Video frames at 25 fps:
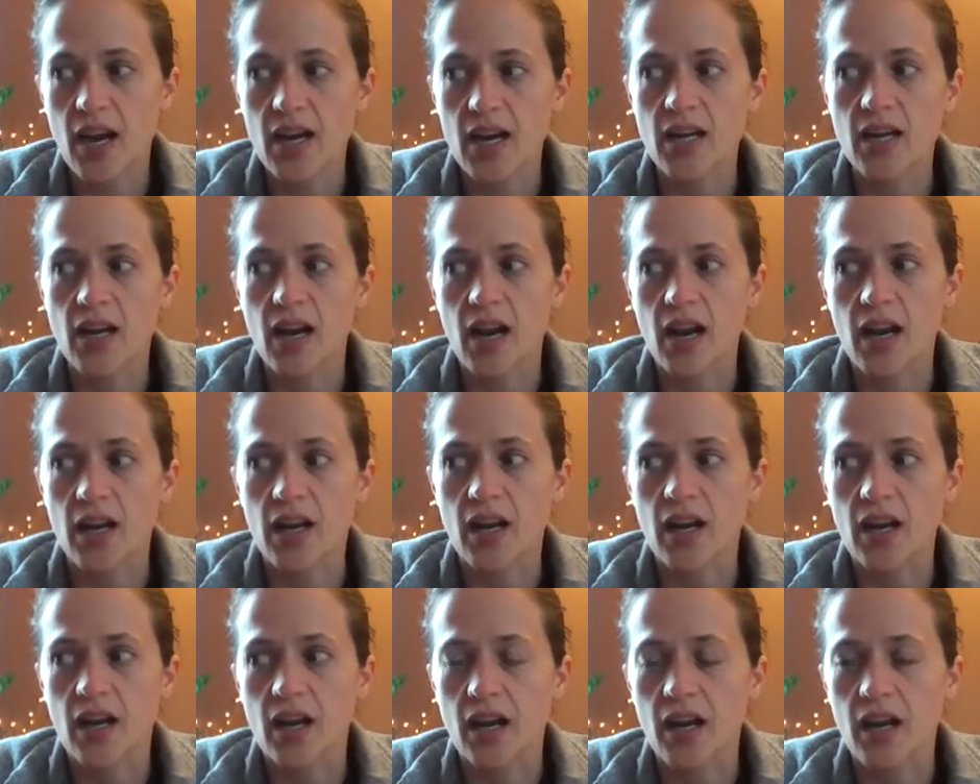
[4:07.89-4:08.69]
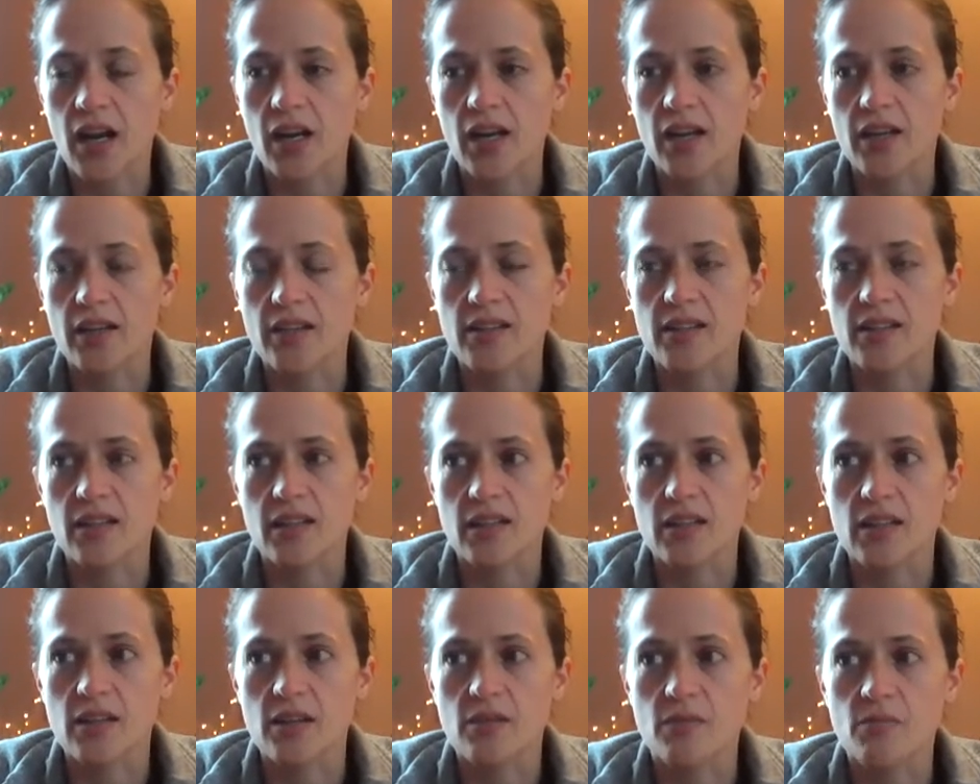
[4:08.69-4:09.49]
I
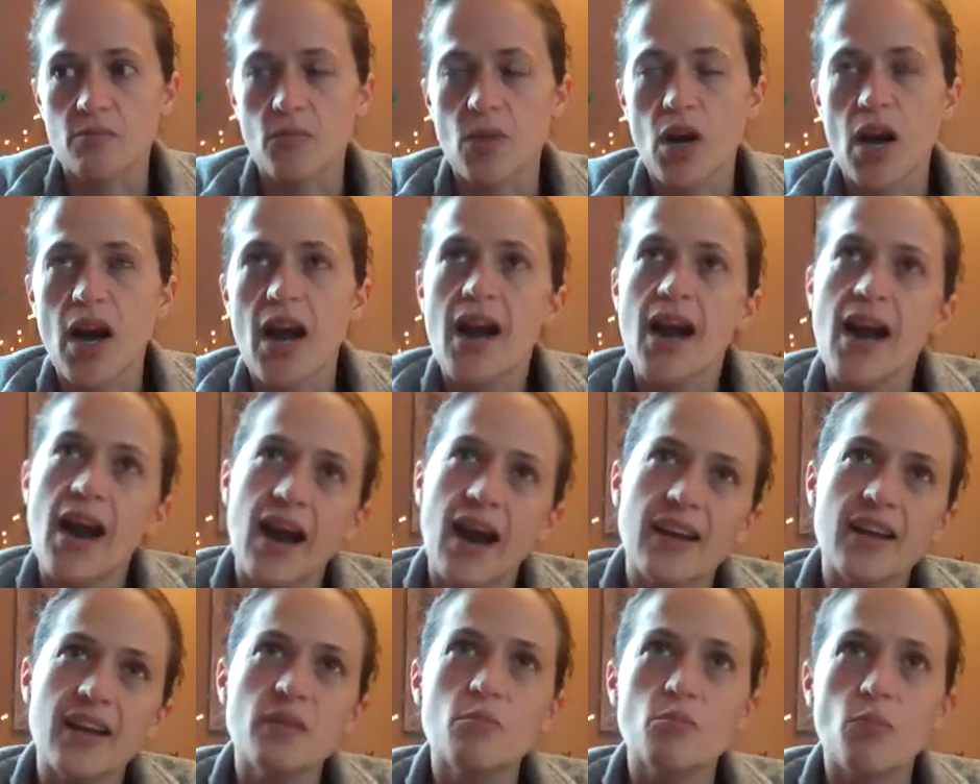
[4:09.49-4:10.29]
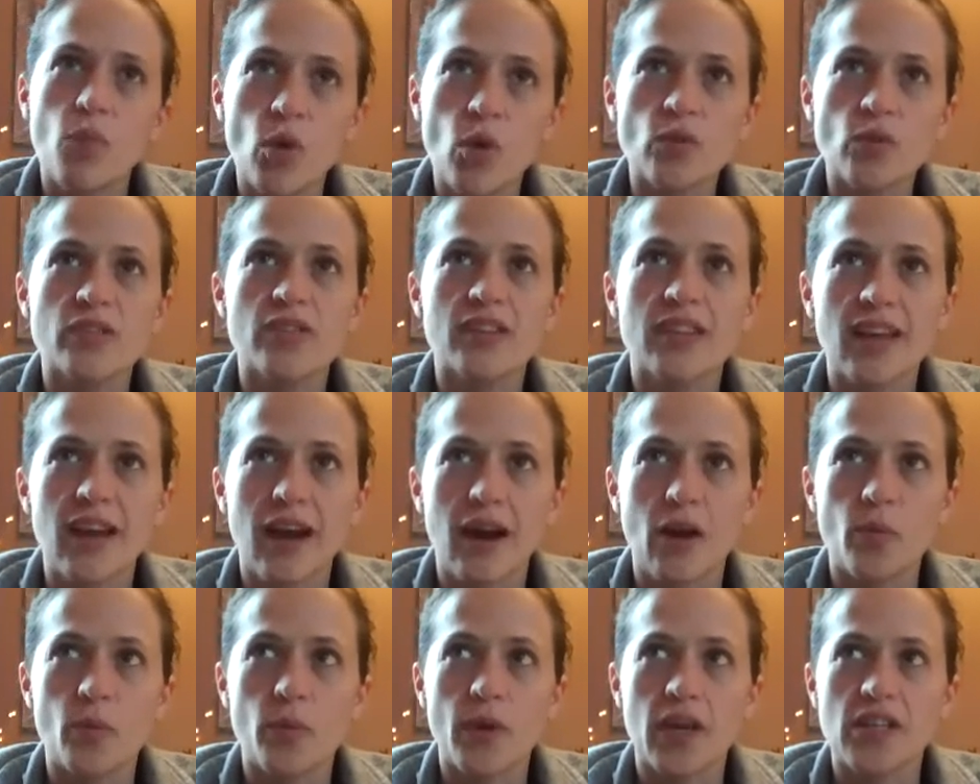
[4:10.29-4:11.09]
did I did mostly
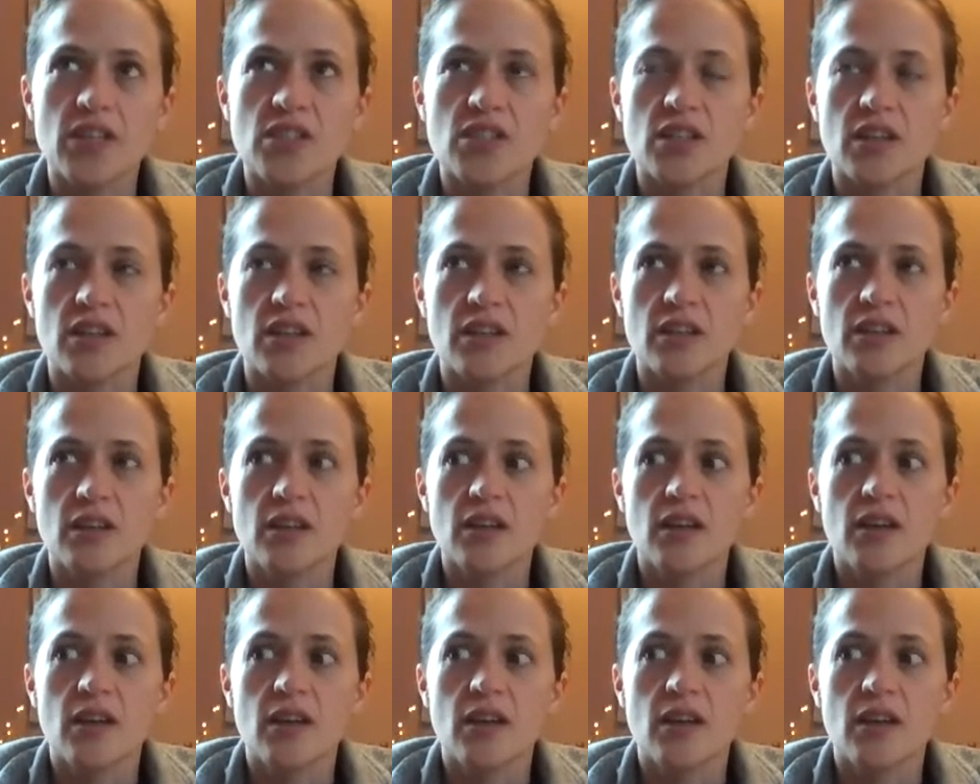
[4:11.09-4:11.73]
outpatient,